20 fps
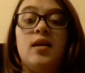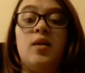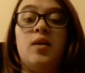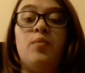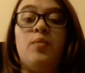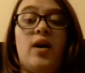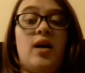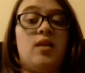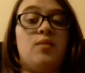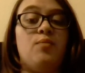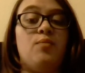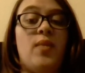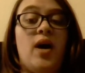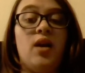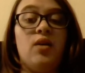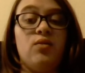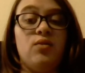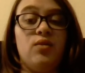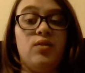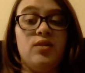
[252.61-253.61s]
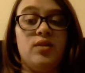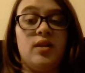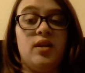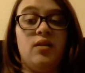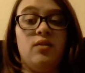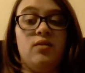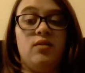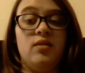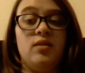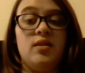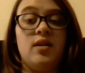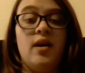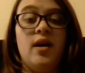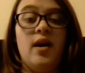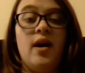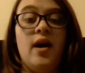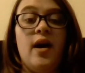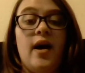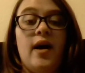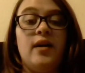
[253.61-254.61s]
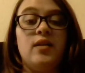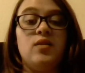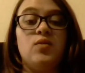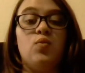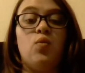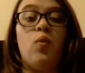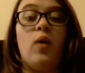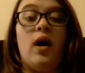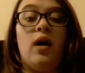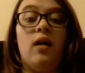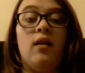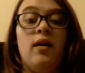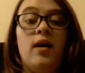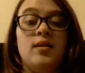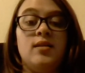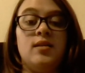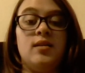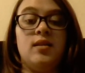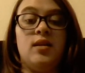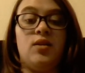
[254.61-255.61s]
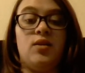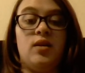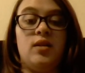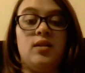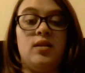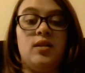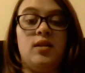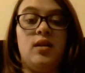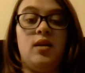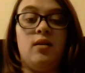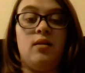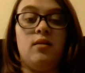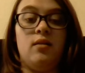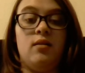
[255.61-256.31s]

in mathematical skills as well as literacy